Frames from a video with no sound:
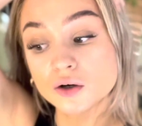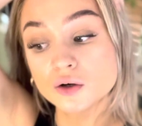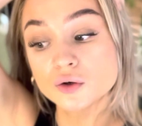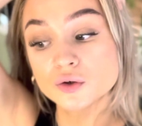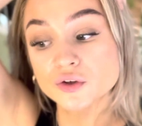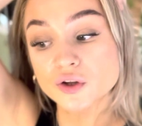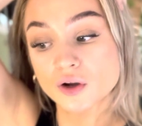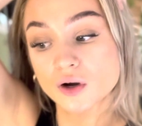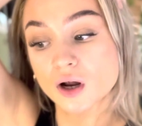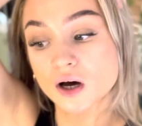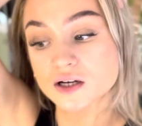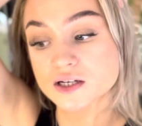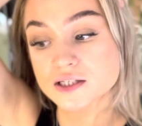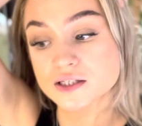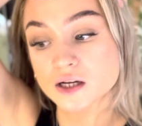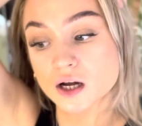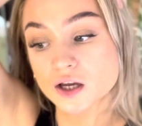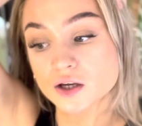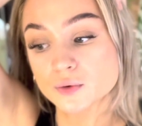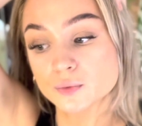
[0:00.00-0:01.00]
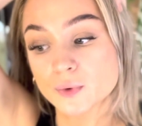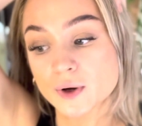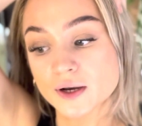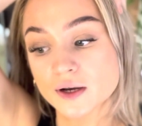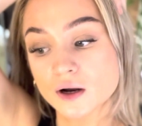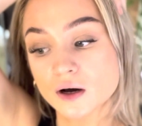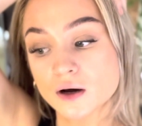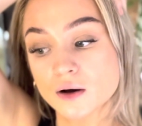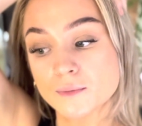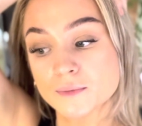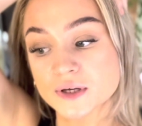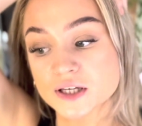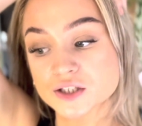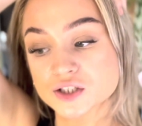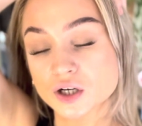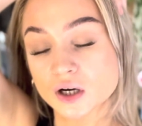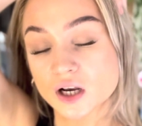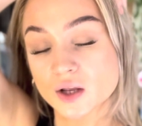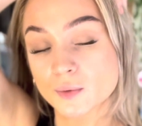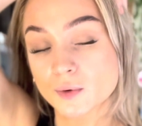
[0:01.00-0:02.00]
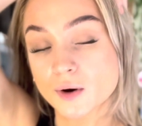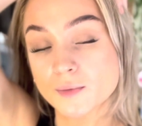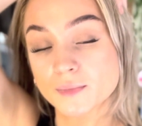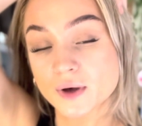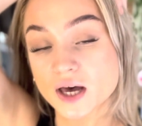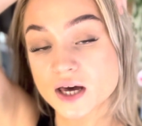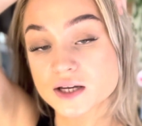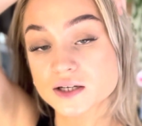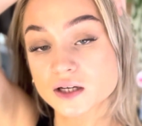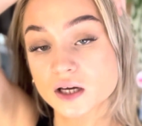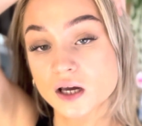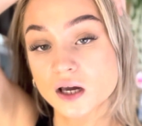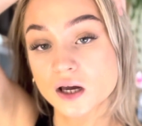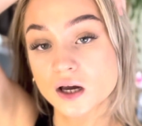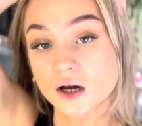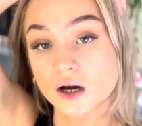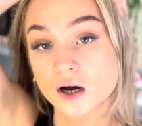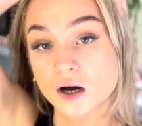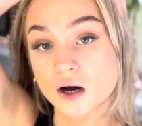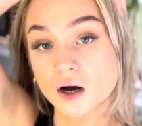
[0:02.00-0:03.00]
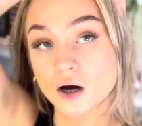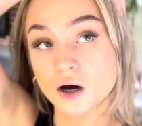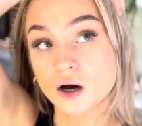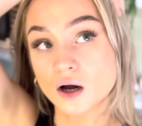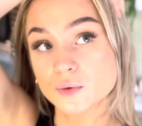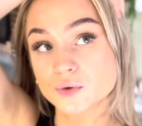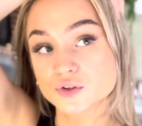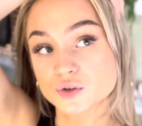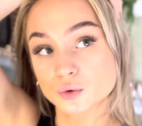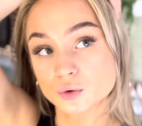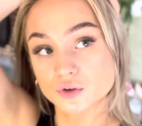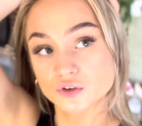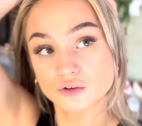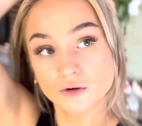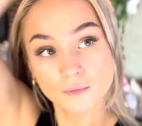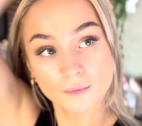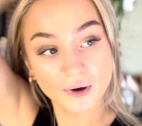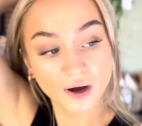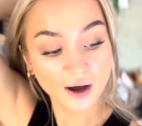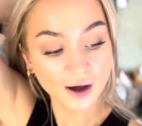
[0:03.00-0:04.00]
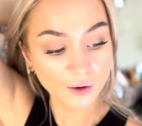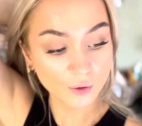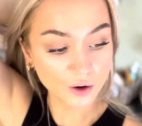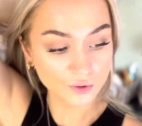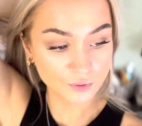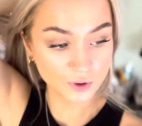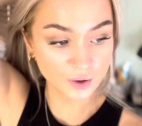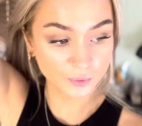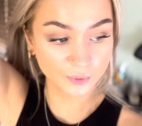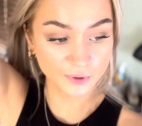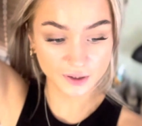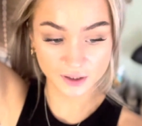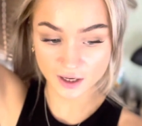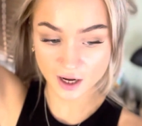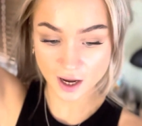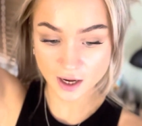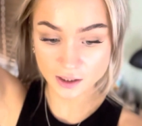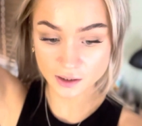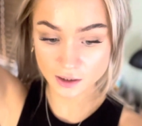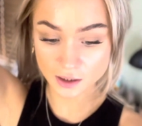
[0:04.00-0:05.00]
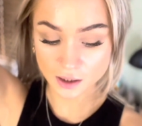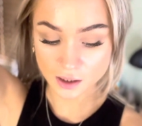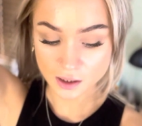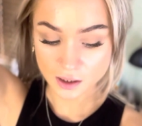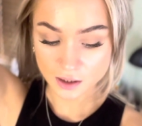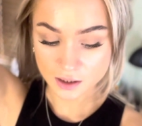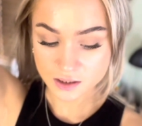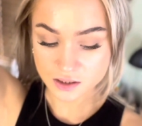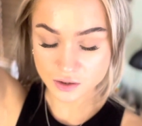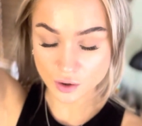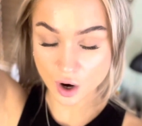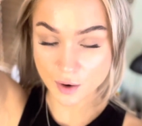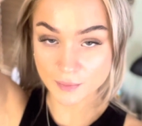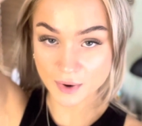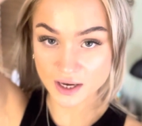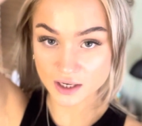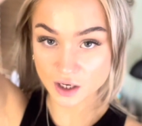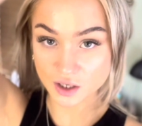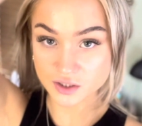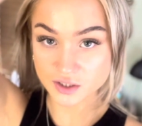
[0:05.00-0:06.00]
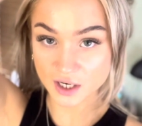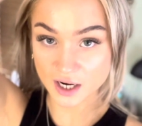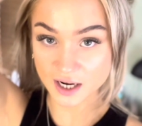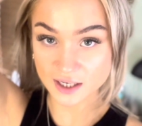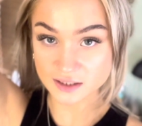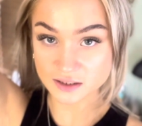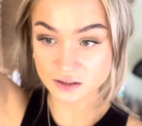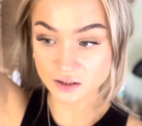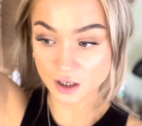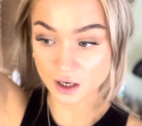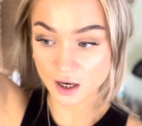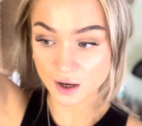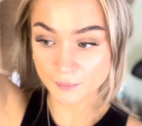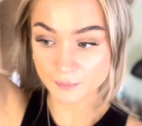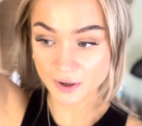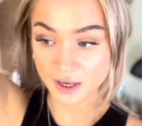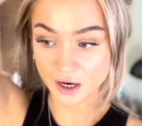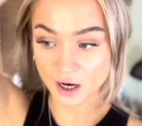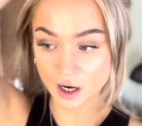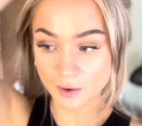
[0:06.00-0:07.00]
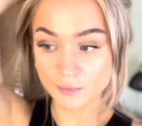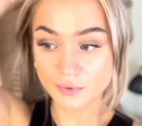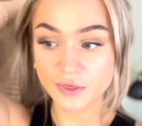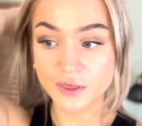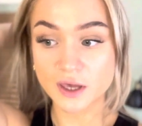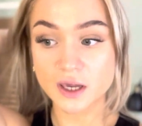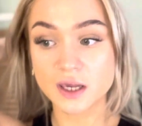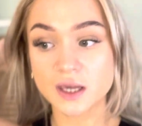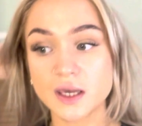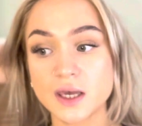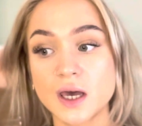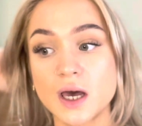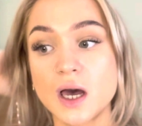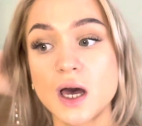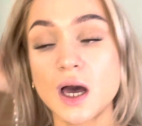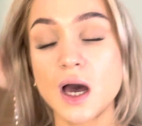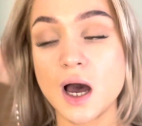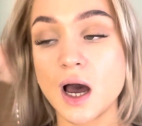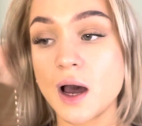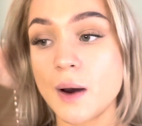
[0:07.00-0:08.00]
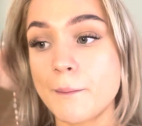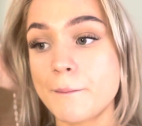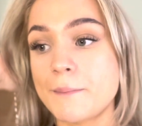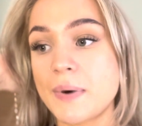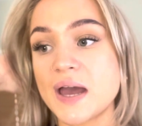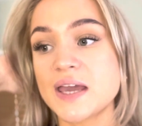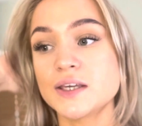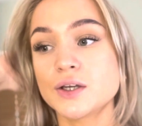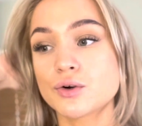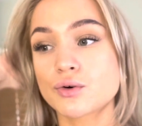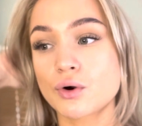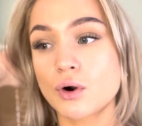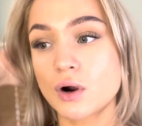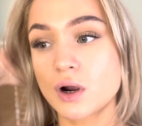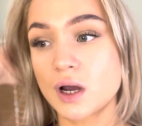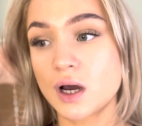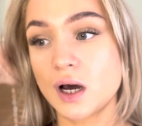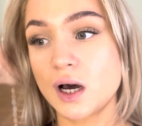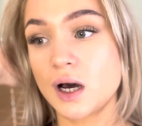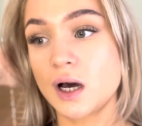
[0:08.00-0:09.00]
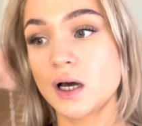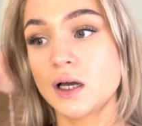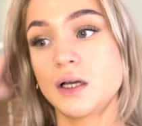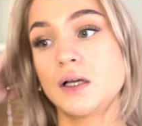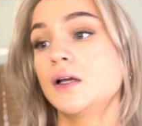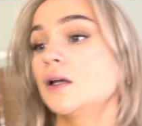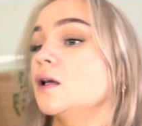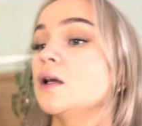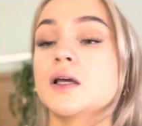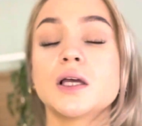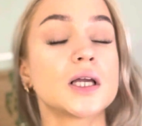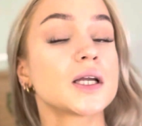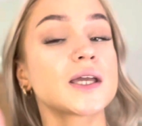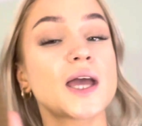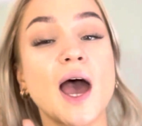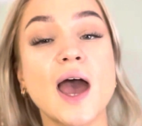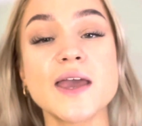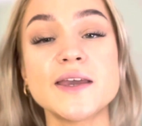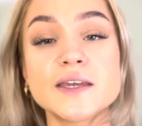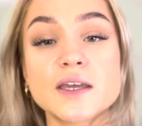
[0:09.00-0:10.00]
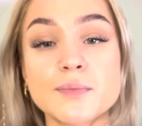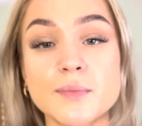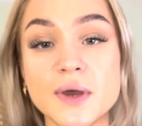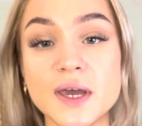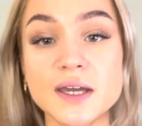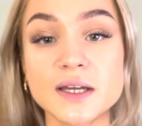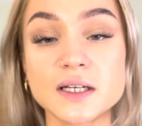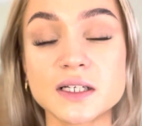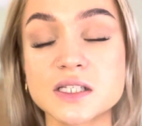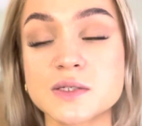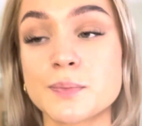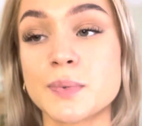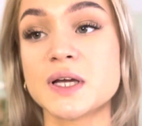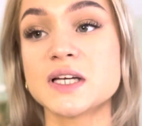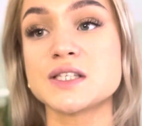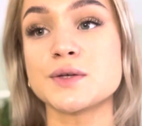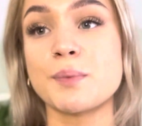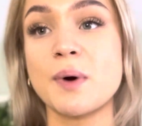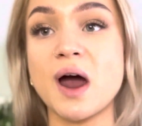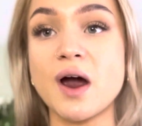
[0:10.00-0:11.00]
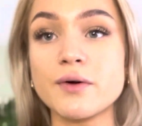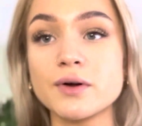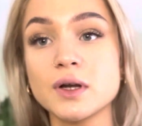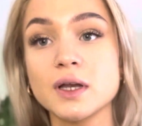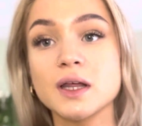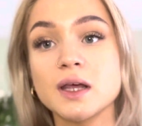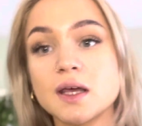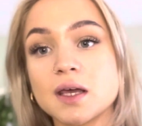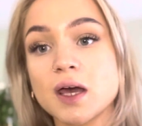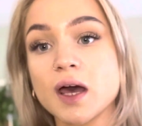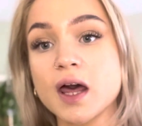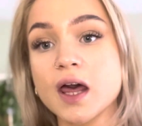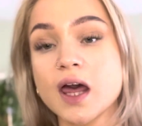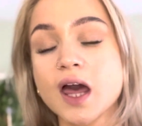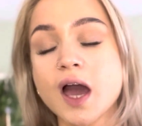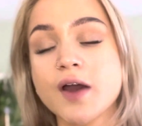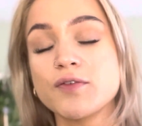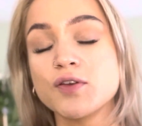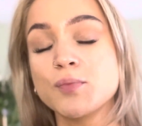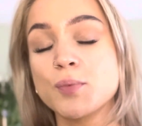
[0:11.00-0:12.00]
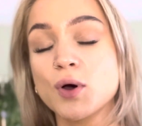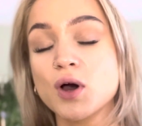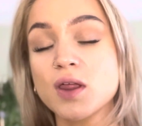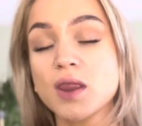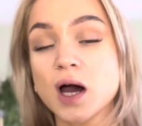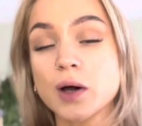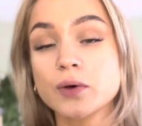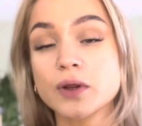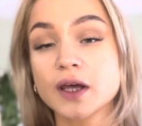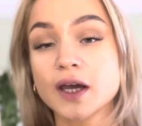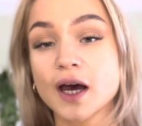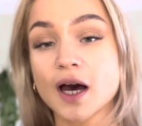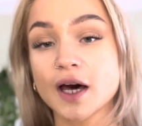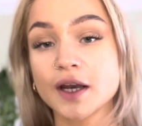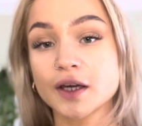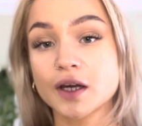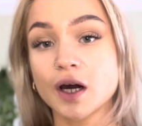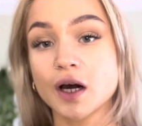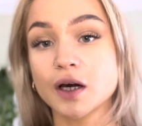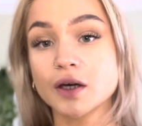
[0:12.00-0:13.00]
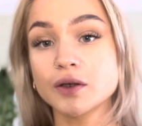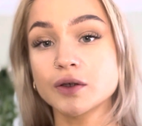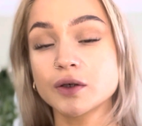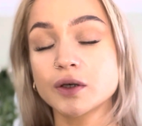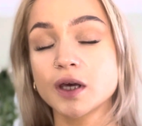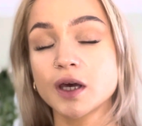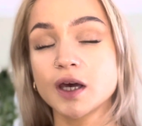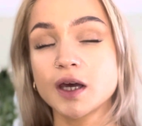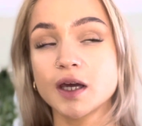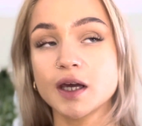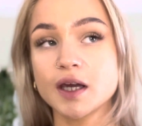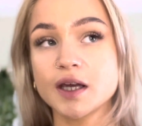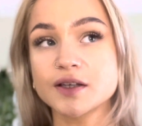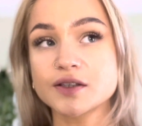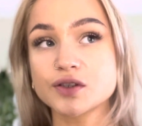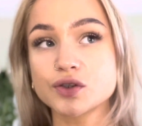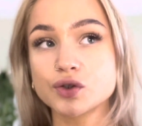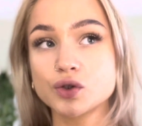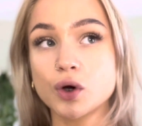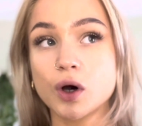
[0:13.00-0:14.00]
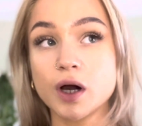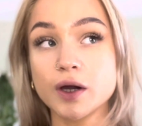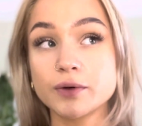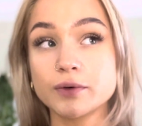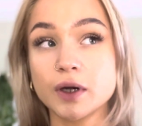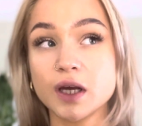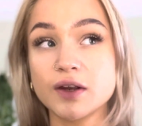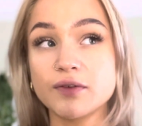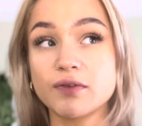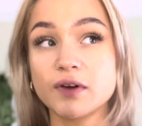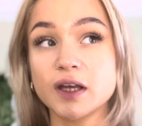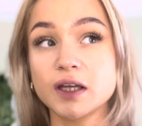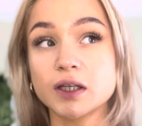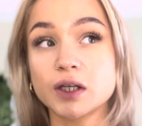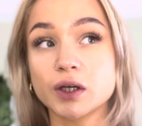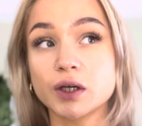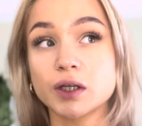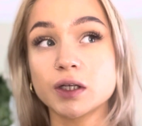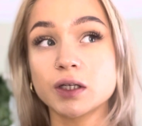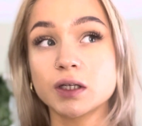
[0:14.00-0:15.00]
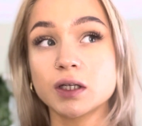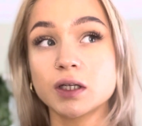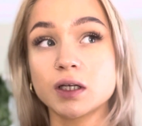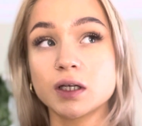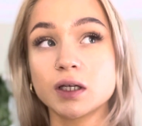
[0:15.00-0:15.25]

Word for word: Also, last night when me and Charlie were in bed, I was talking to him about how I really wanted a cake, so I may go to Asda and pick up the Betty Crocker cake mix because apparently if you put that with a can of Coke, it's not only vegan,